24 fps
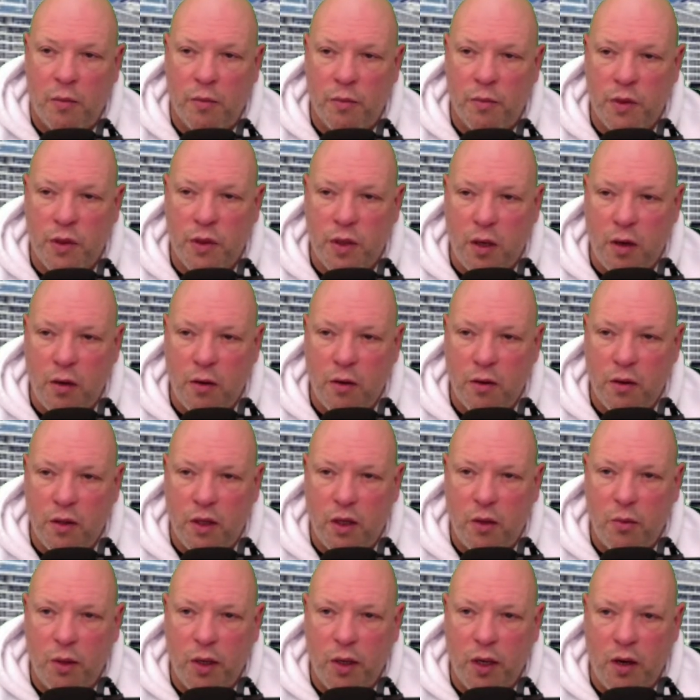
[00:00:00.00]
So
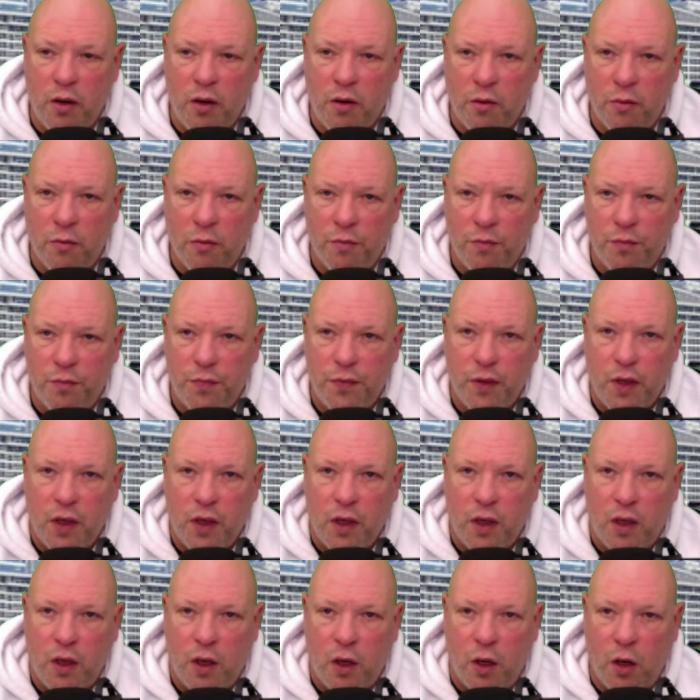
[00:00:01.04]
there we go.
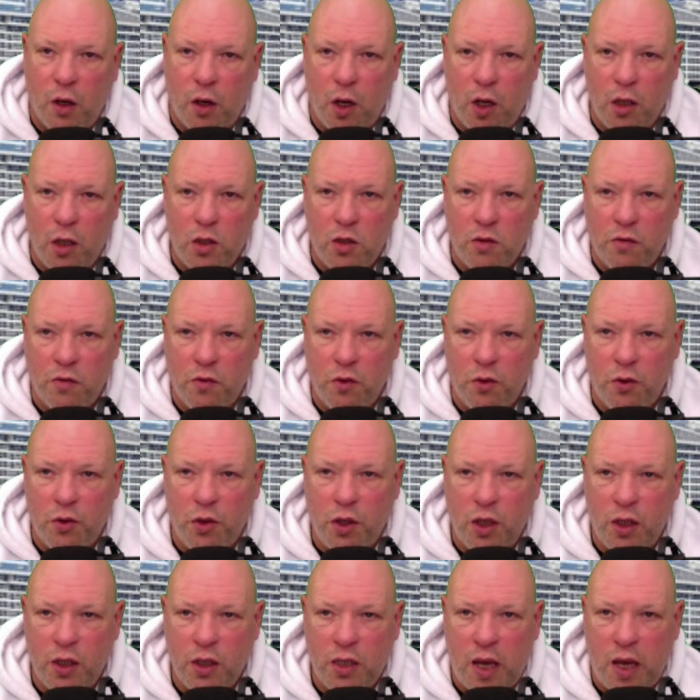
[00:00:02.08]
Lots of good
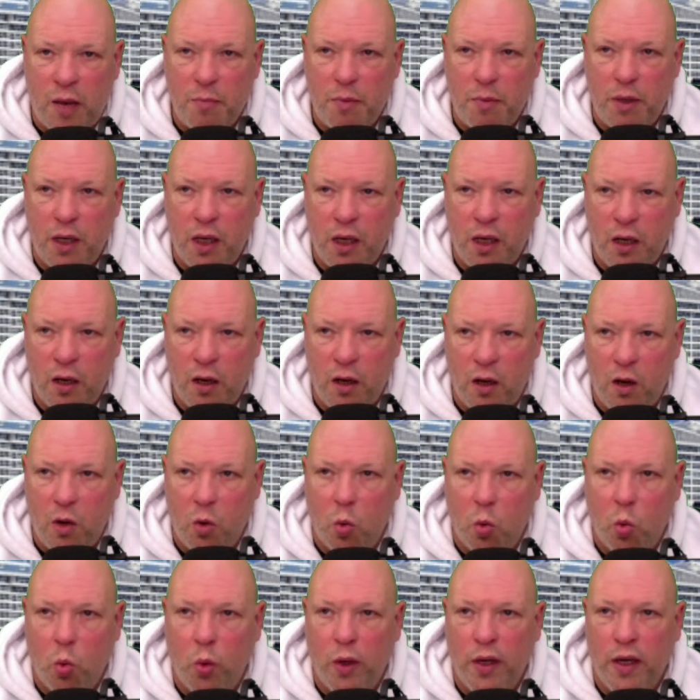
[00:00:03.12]
things happening,
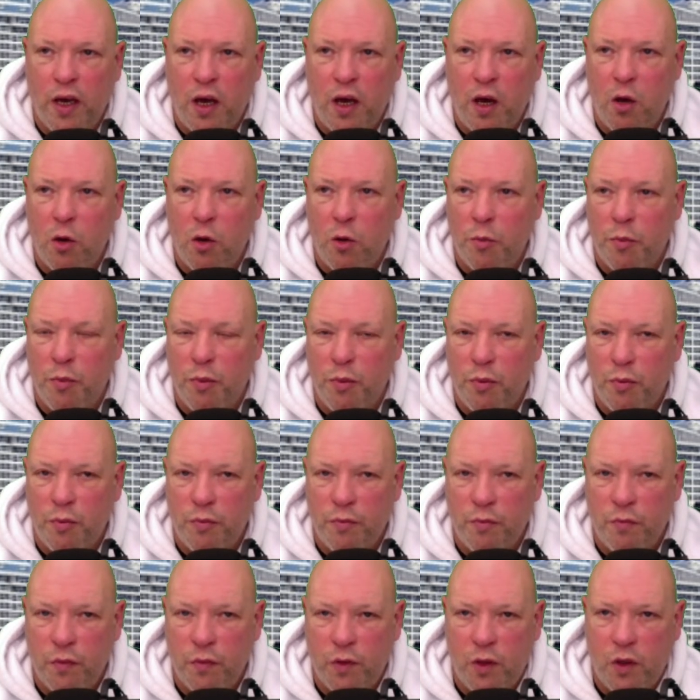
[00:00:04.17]
we hope.
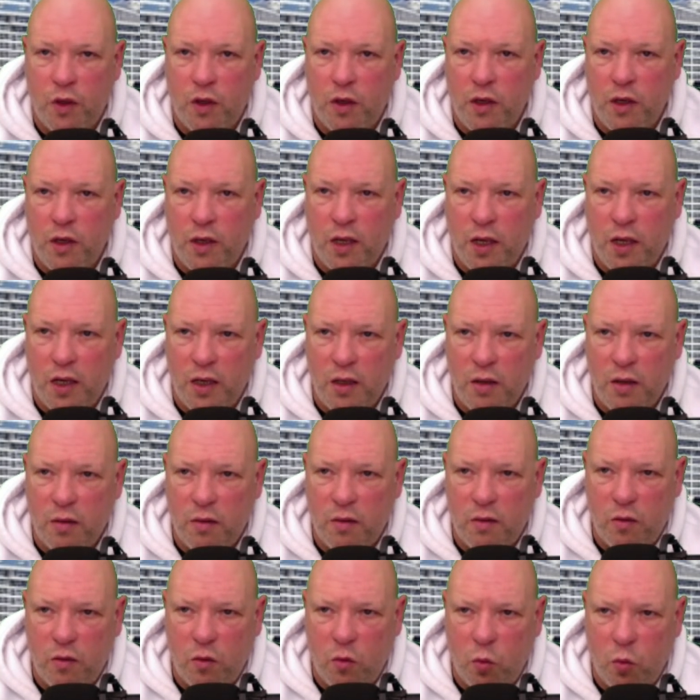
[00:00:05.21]
Not only that,
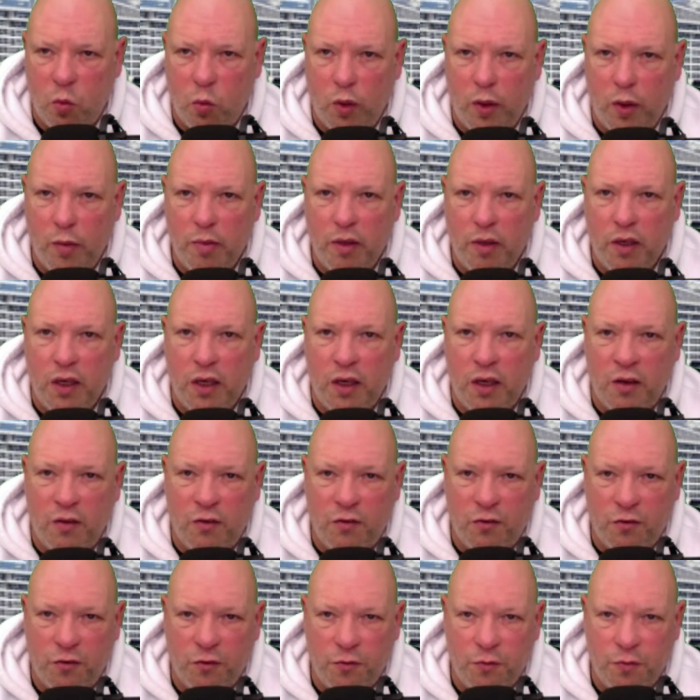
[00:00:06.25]
we believe.
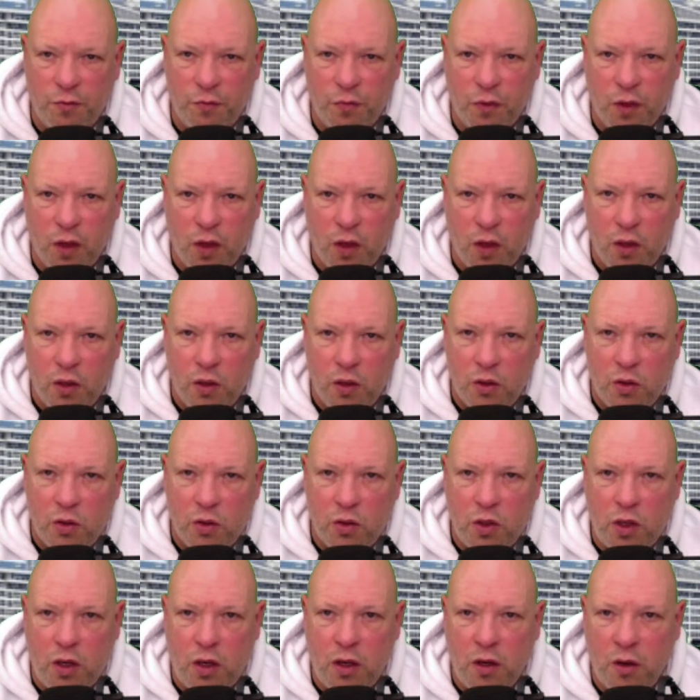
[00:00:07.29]

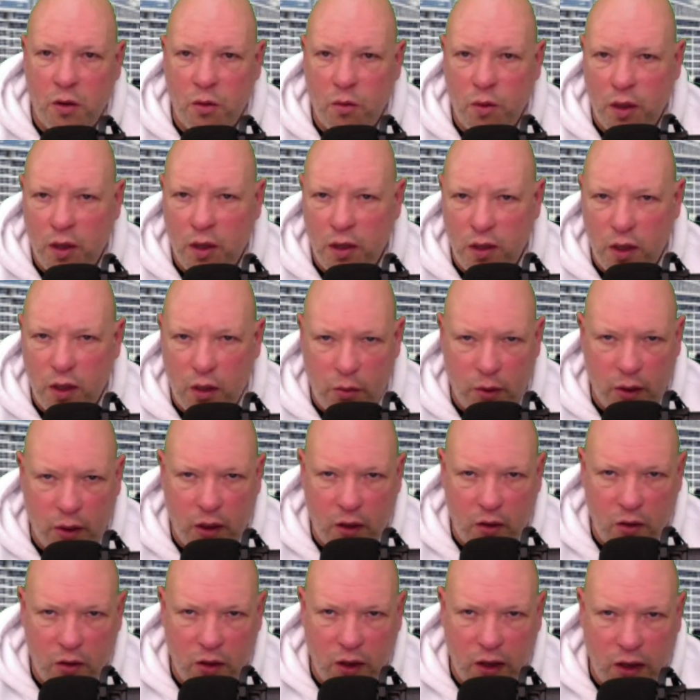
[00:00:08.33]
So there we
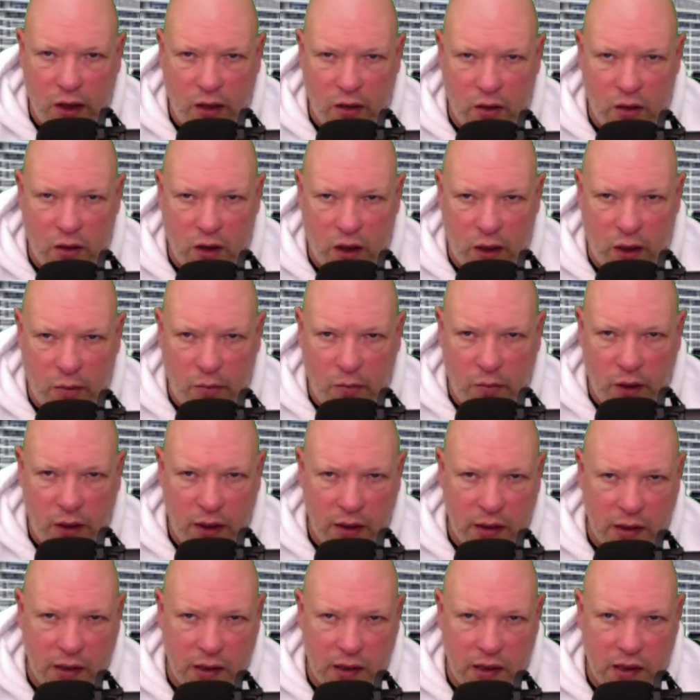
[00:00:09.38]
go. Now let
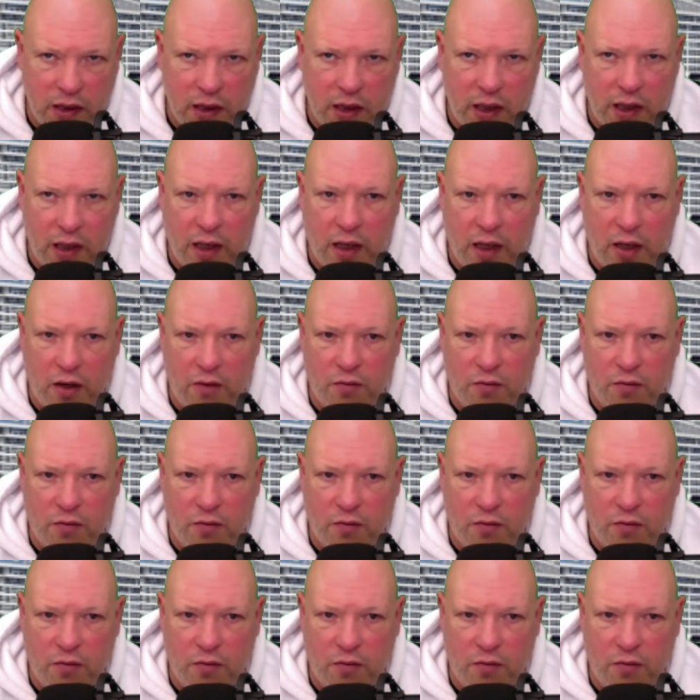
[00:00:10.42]
me see.